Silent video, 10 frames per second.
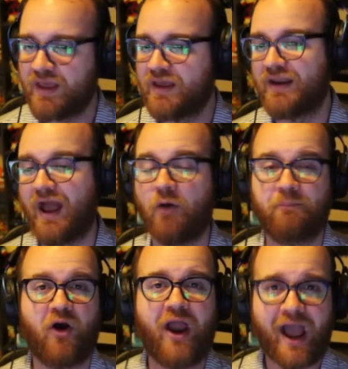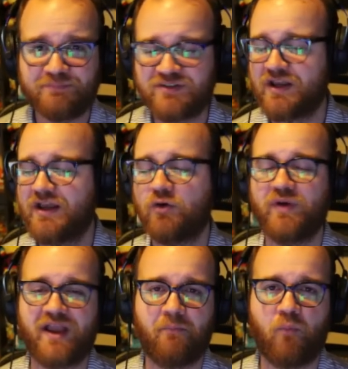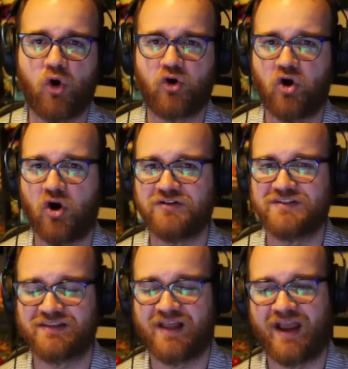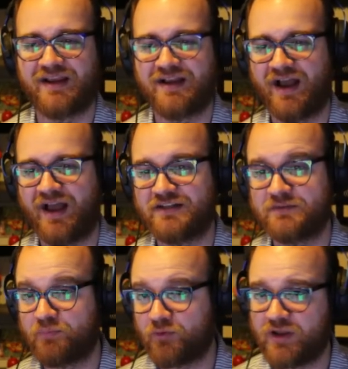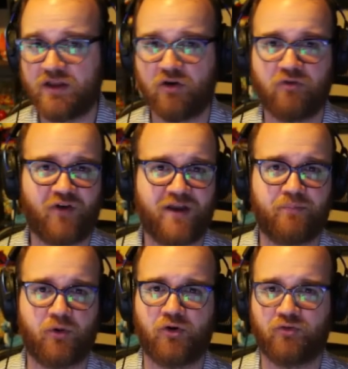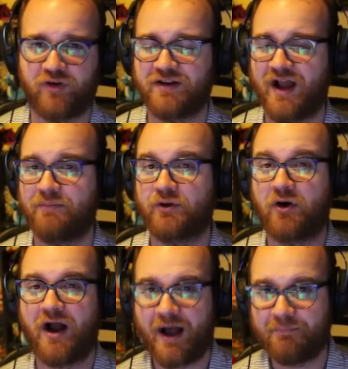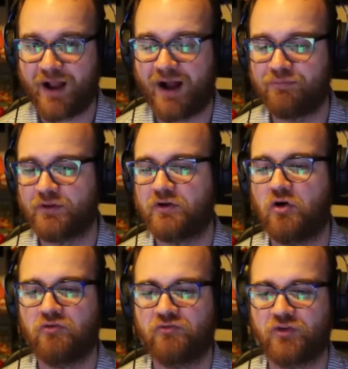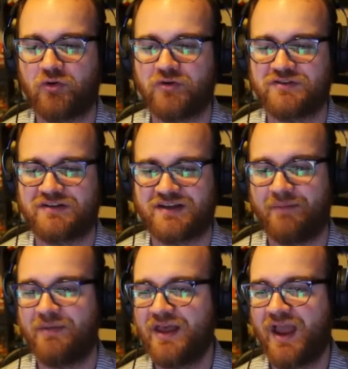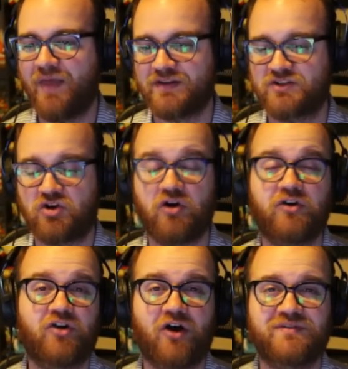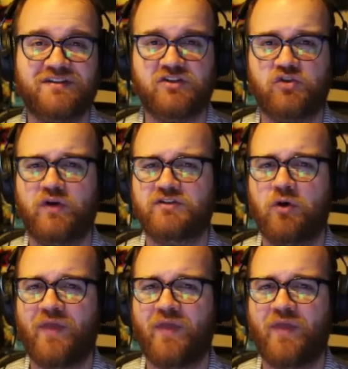Now, perhaps we get more cards like Debris or Viper or Green Goblin or Hobgoblin over the course of time, and this card comes into its own